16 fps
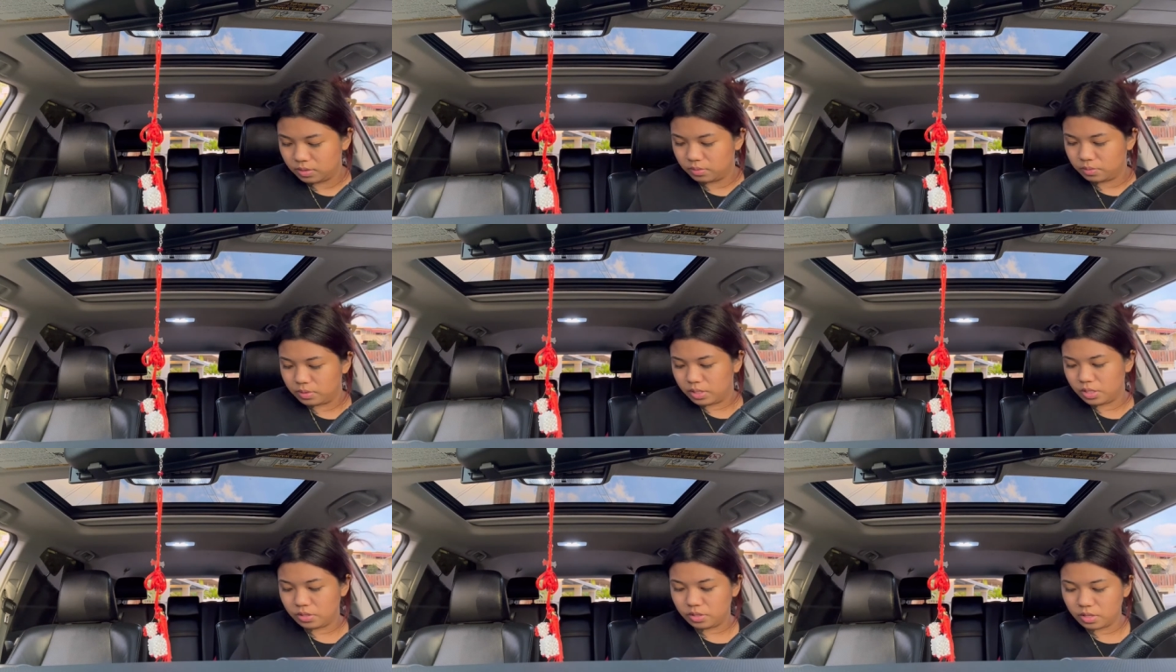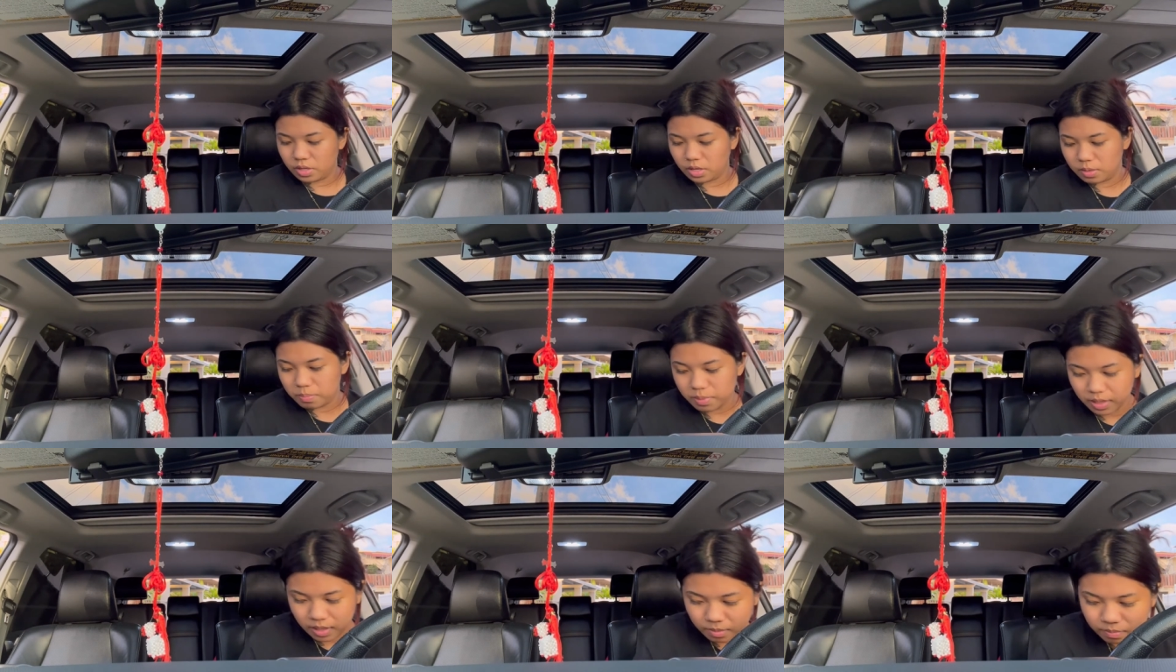What do you think,
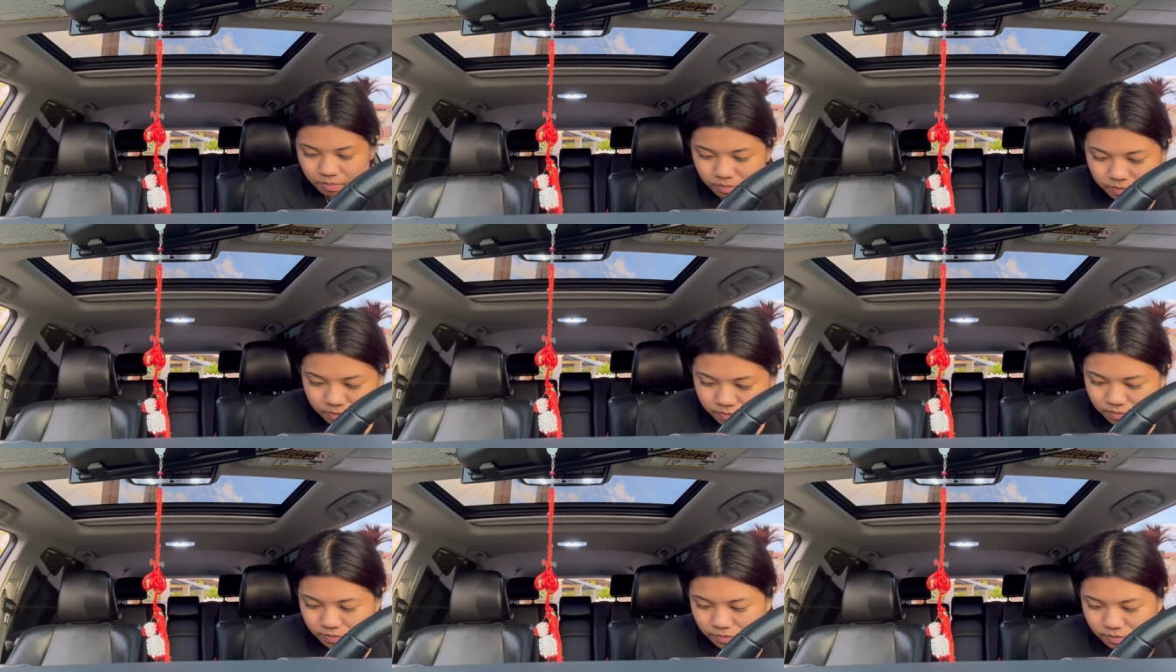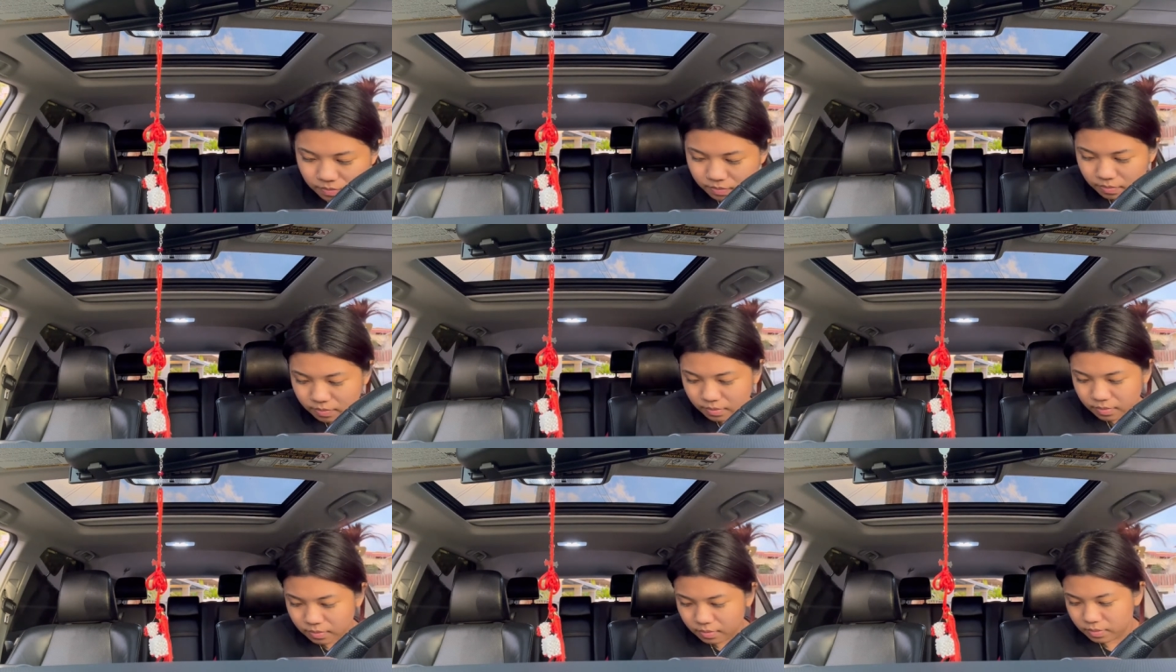babe?
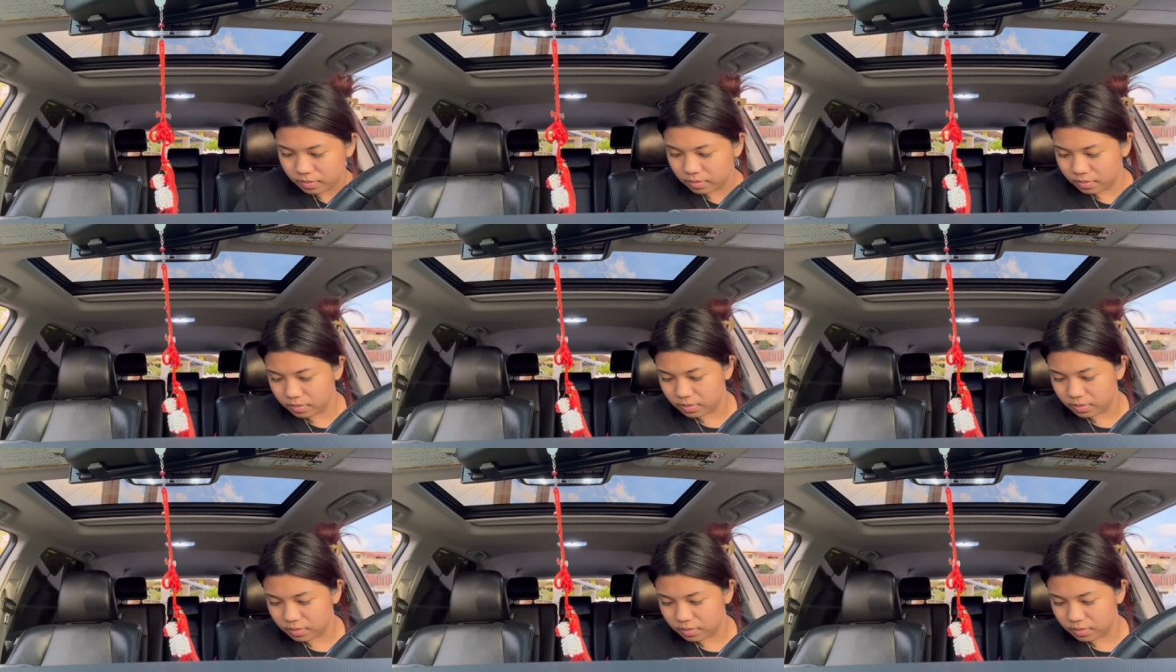What?